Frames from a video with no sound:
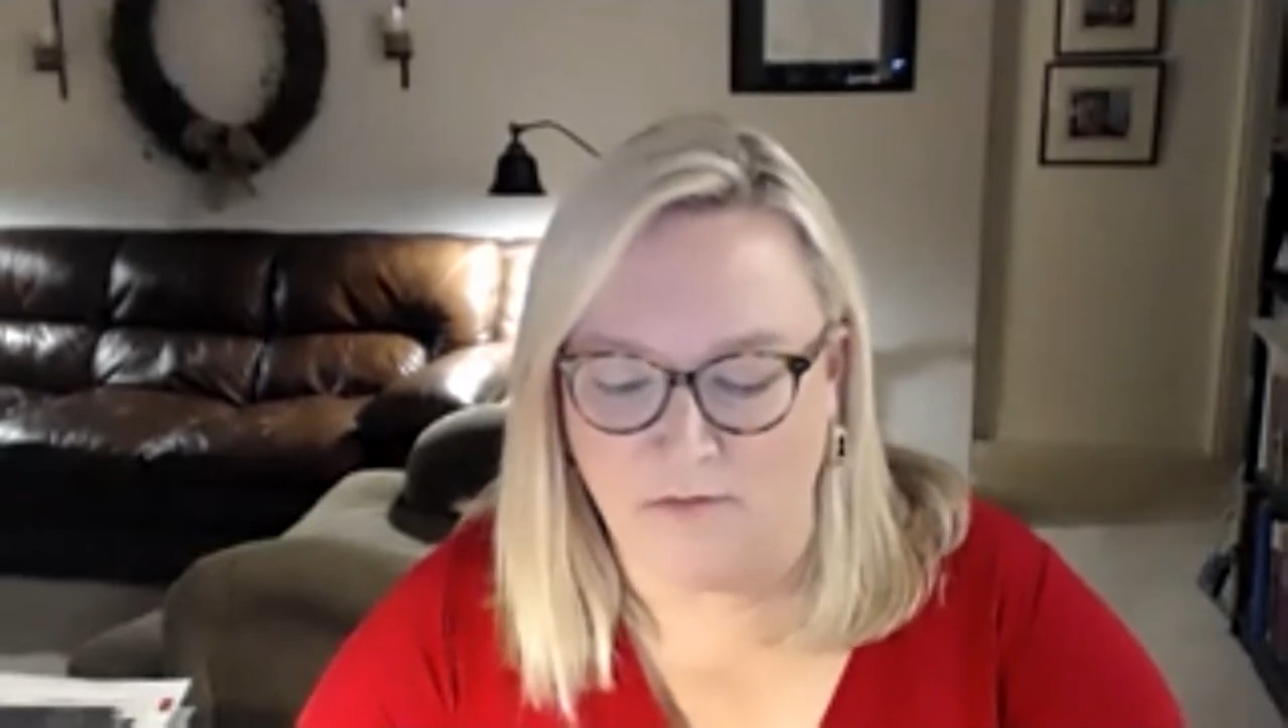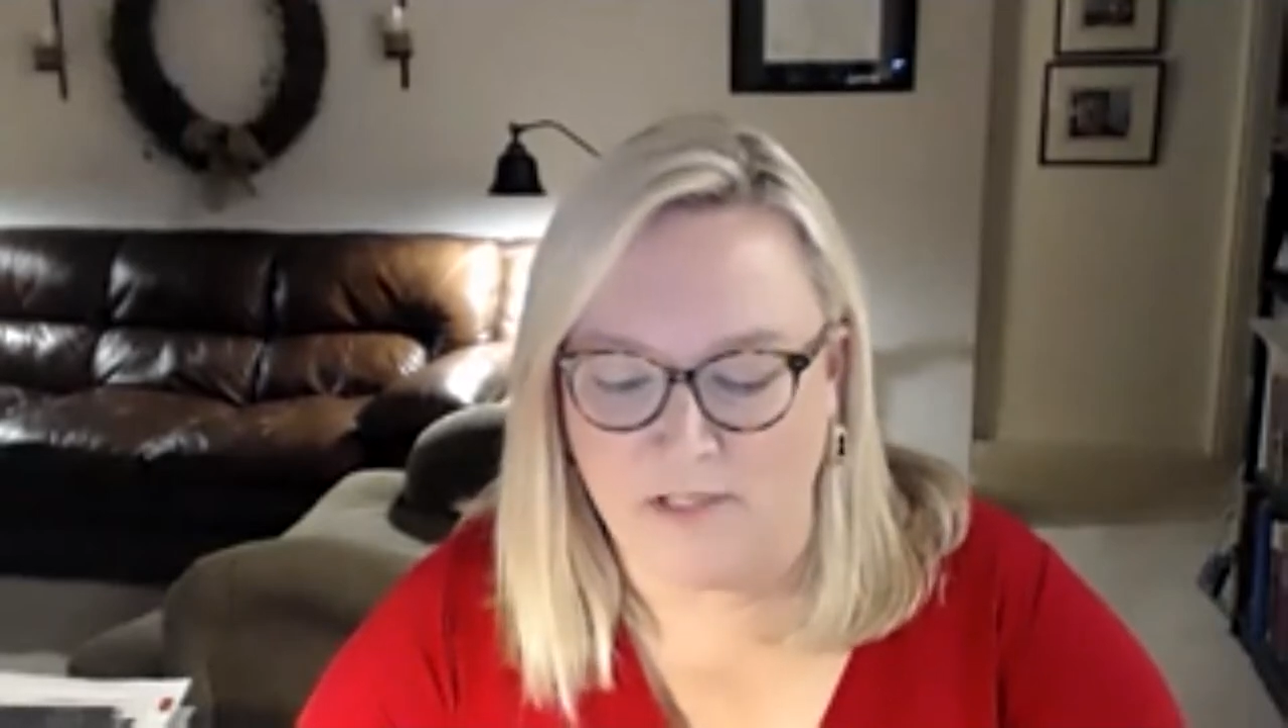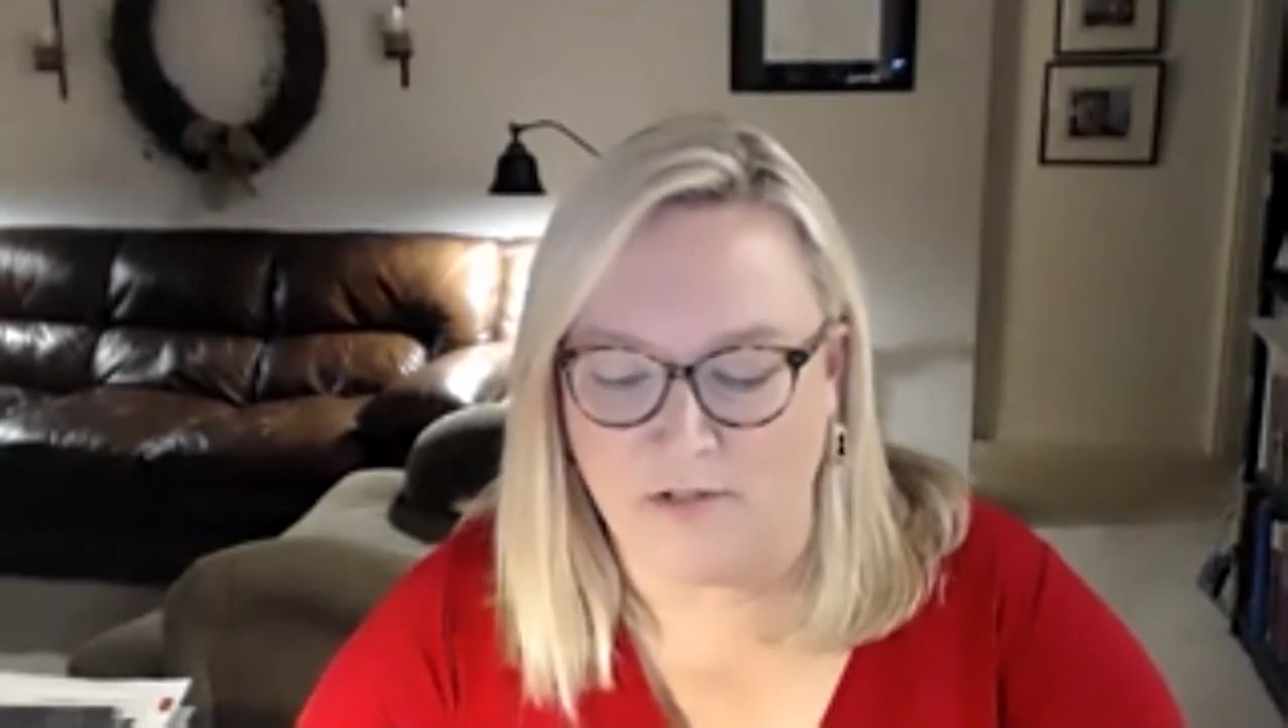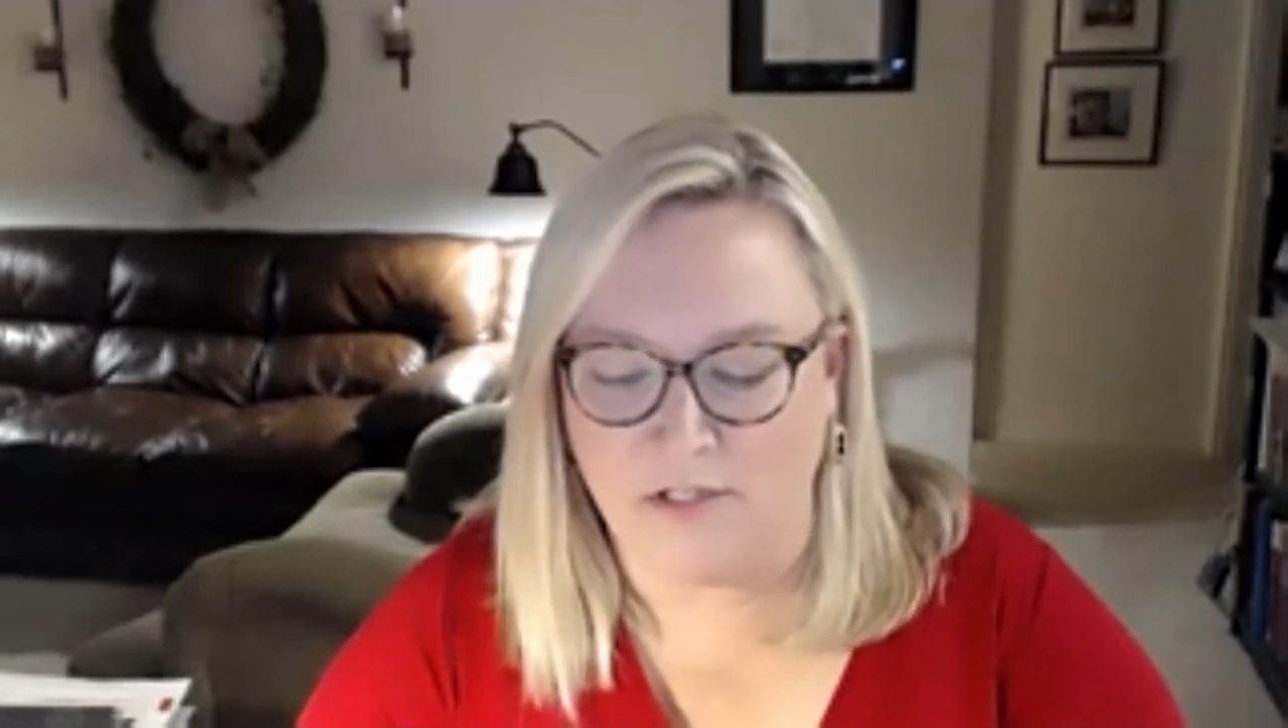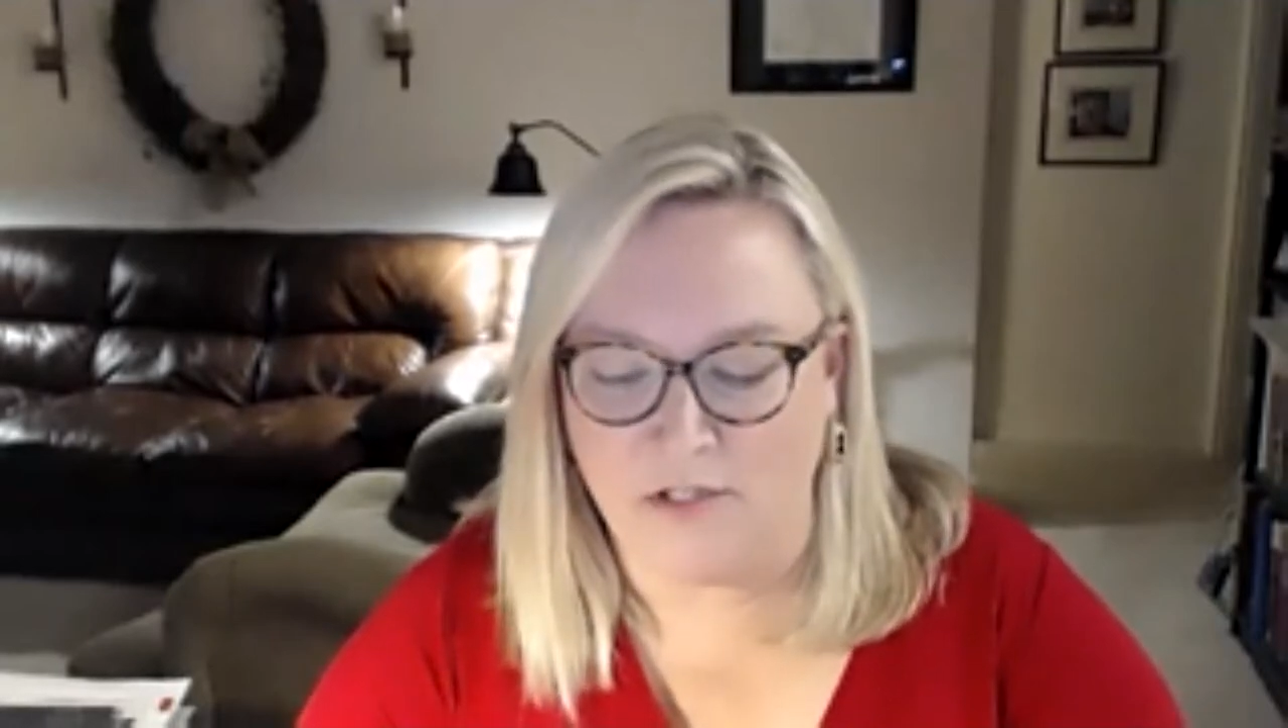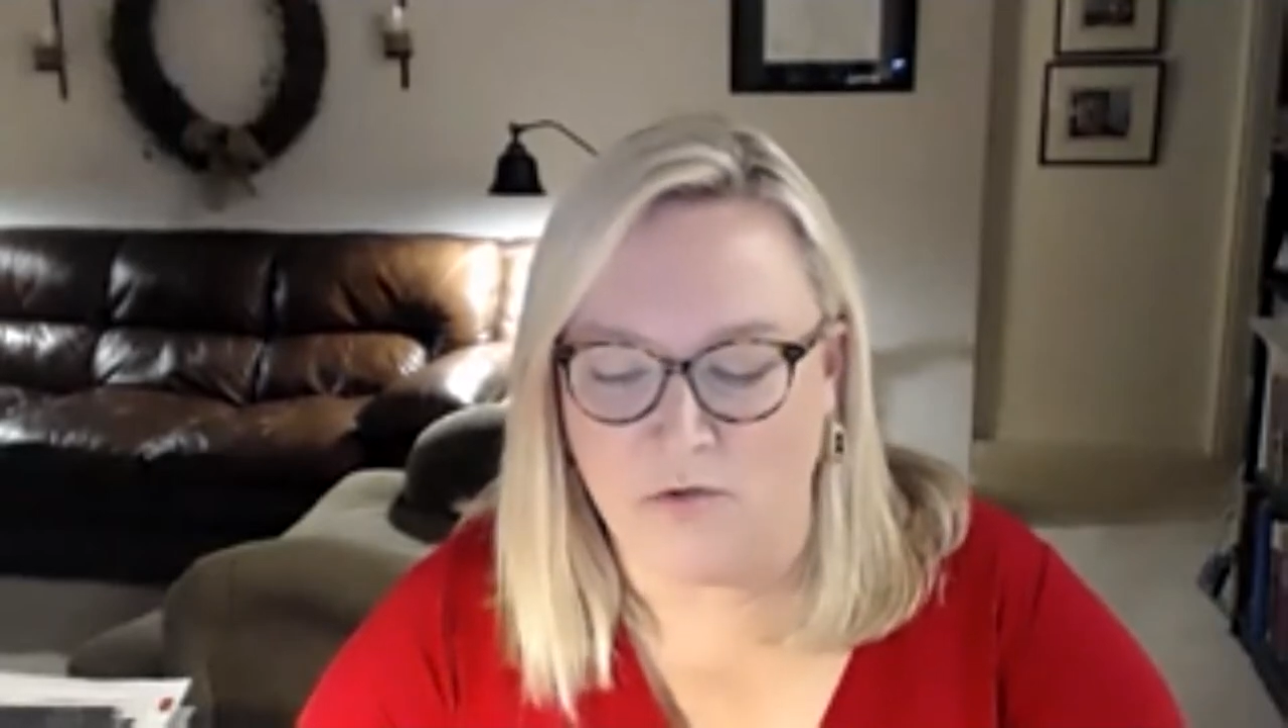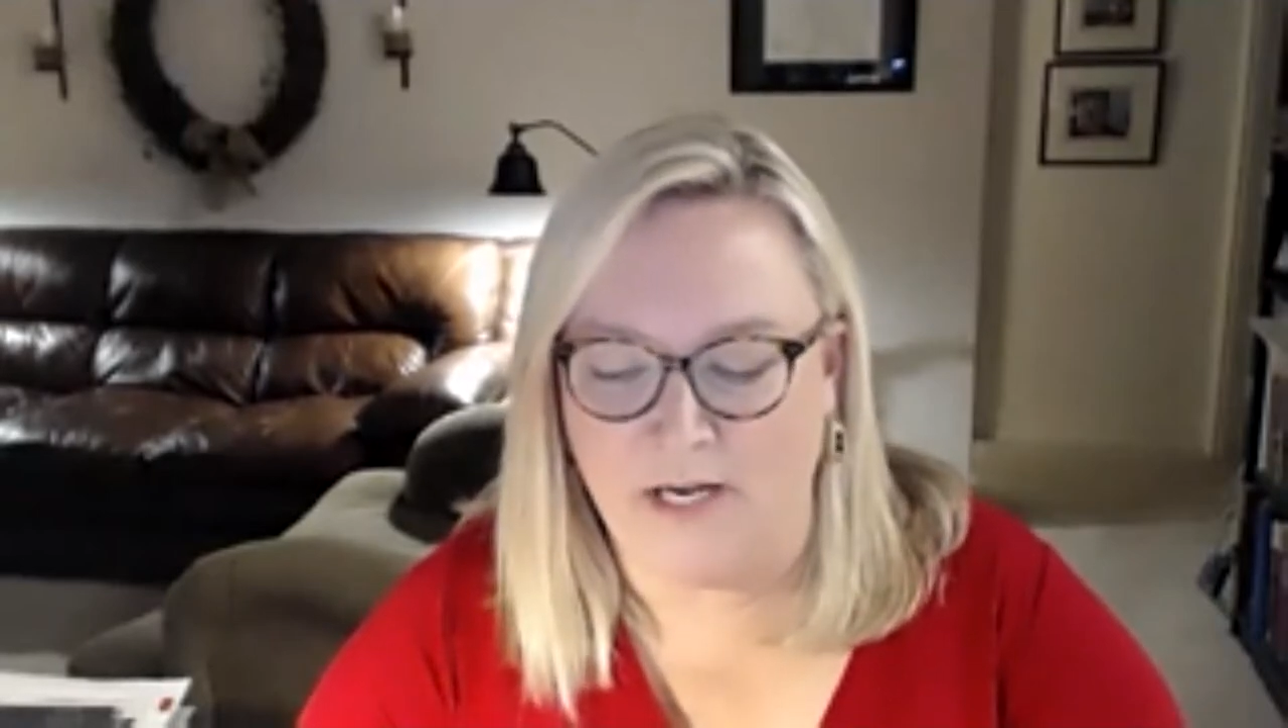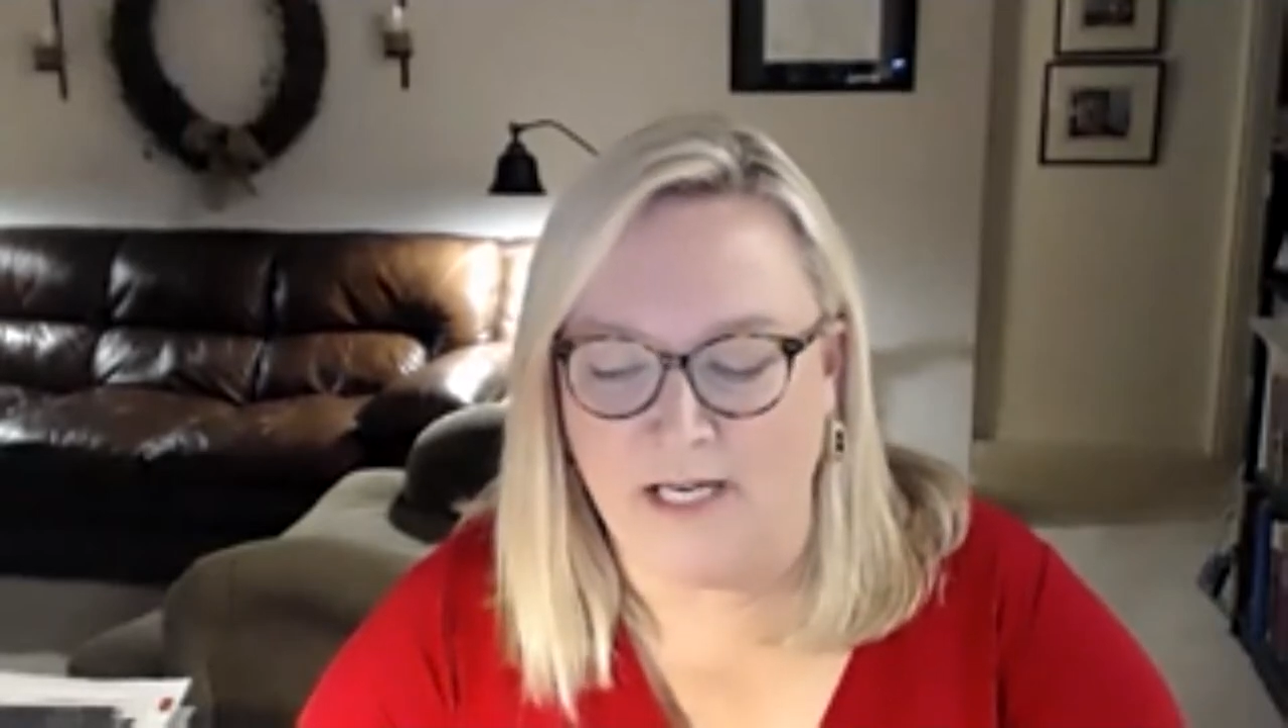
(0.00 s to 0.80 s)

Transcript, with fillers: postdoctoral